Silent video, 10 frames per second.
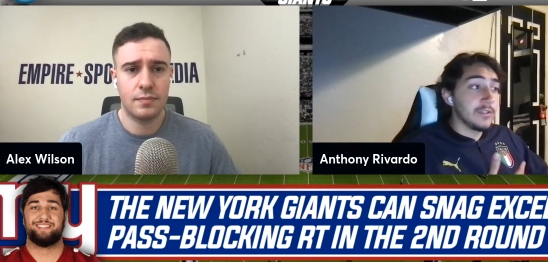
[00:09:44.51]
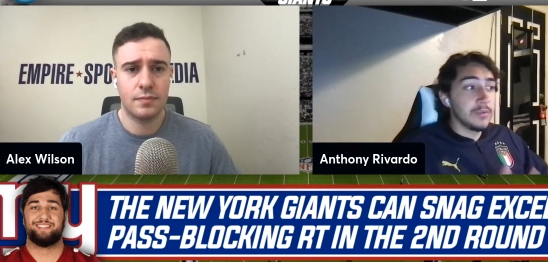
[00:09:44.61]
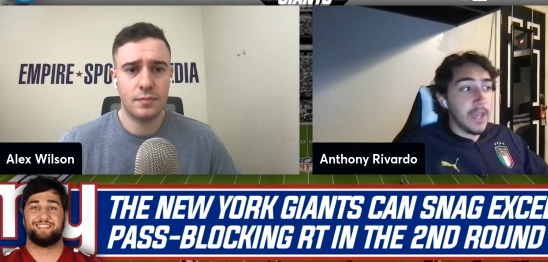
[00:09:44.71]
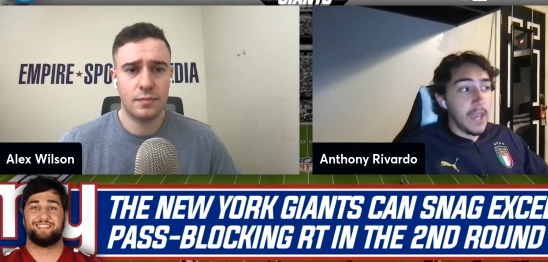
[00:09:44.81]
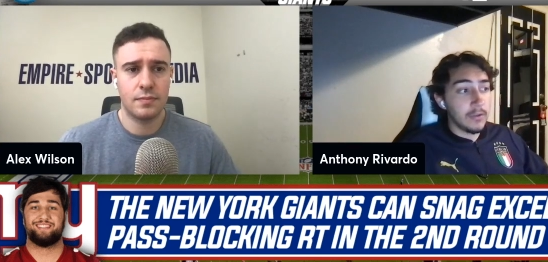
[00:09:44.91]
Speaker 1: two
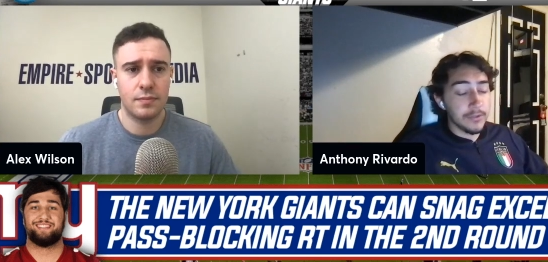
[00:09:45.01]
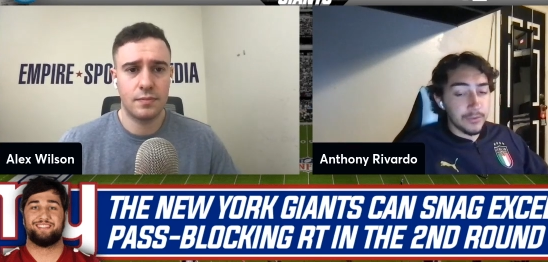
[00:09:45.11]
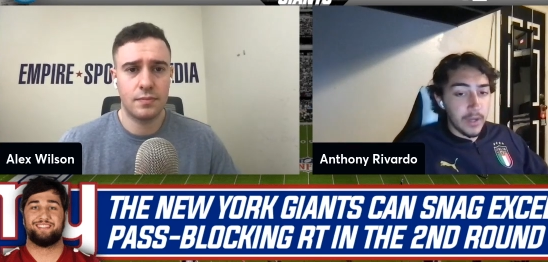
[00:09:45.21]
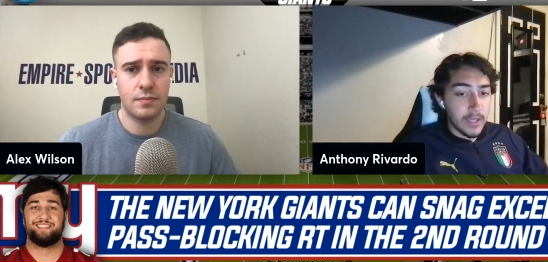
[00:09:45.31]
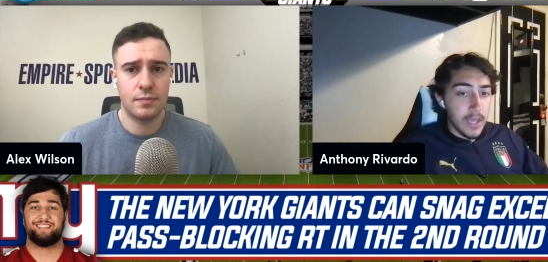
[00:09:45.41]

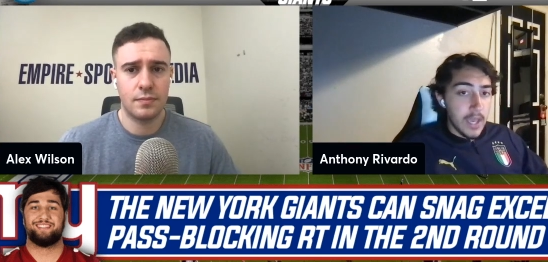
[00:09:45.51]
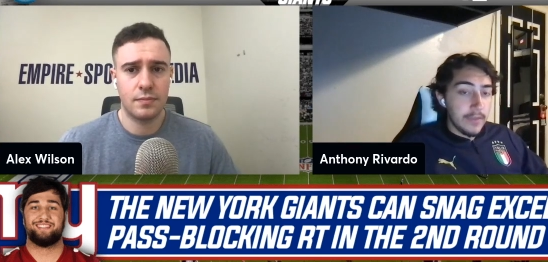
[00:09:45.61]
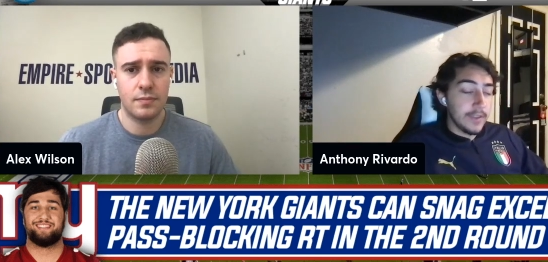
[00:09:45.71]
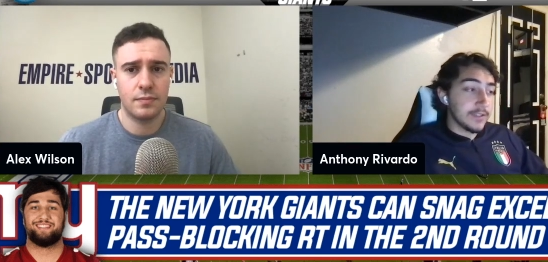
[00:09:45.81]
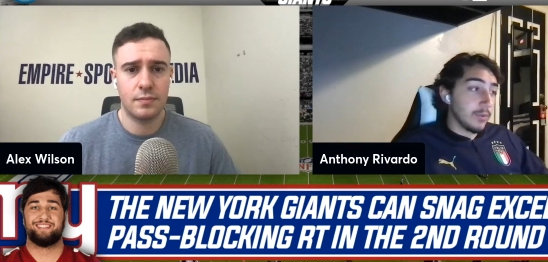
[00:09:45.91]
tackles, right?
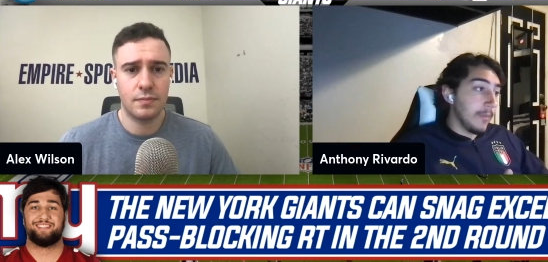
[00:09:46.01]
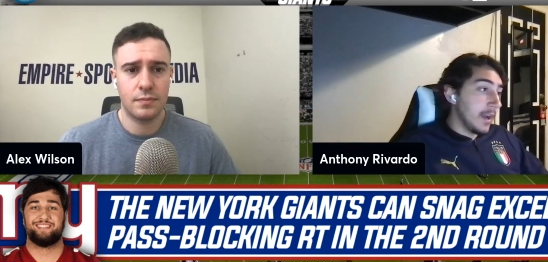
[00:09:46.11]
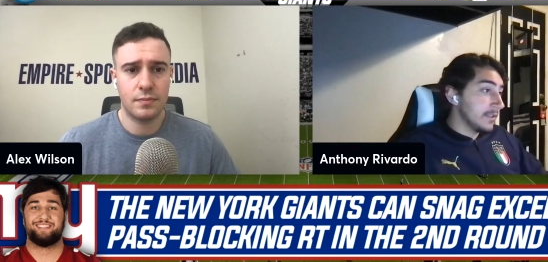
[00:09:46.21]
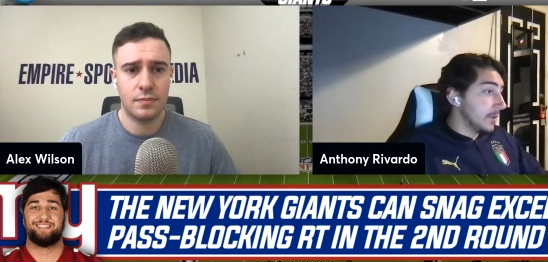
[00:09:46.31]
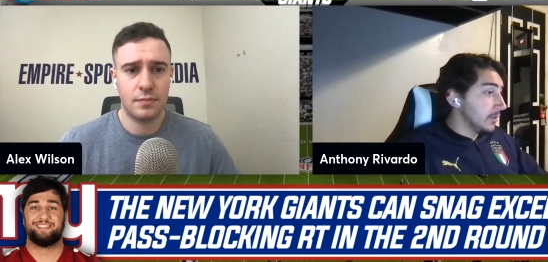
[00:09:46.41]
This
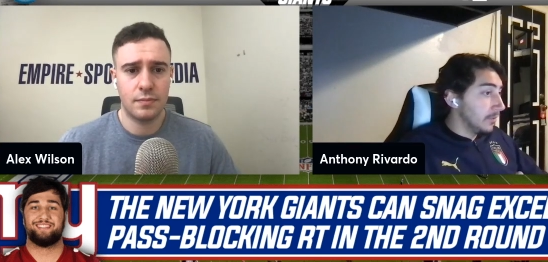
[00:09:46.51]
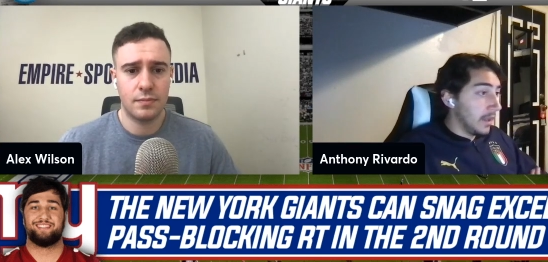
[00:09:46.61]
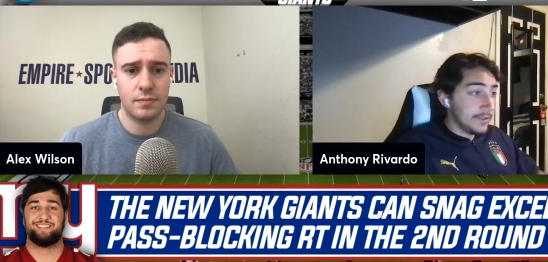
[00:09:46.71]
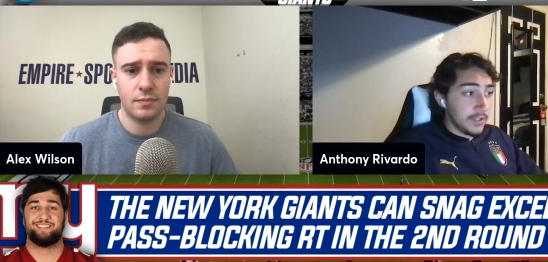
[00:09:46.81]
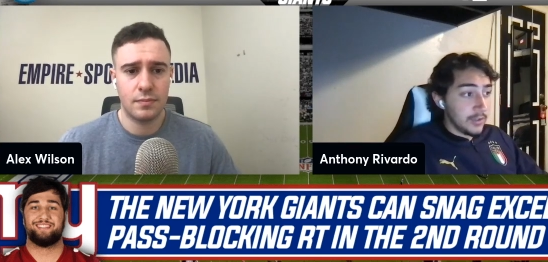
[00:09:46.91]
reminds me
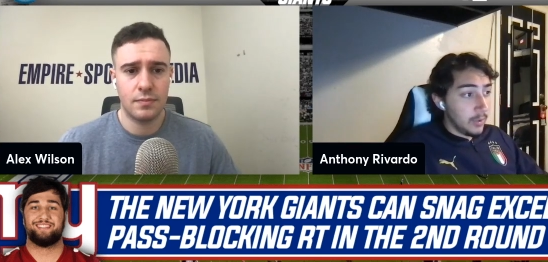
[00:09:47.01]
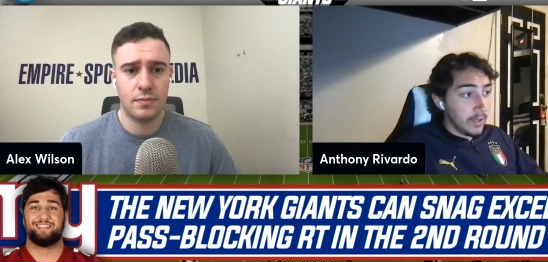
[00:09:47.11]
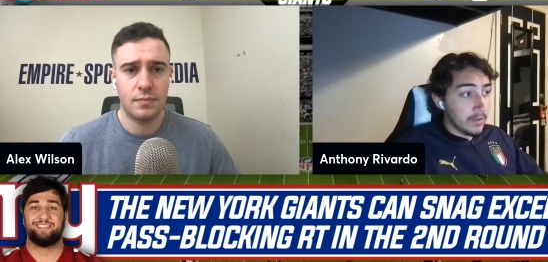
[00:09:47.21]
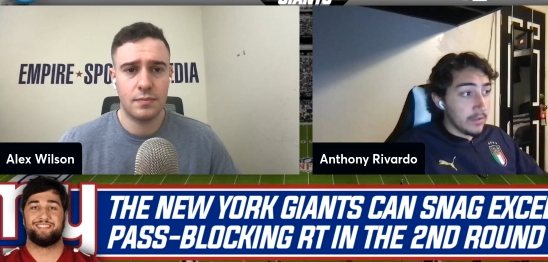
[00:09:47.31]
2020,